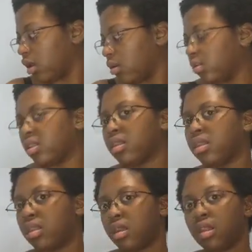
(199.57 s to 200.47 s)
with
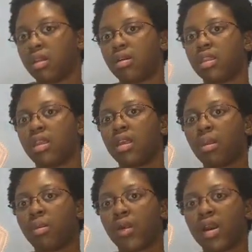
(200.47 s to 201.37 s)
either this
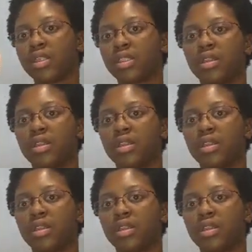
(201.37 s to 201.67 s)
brush.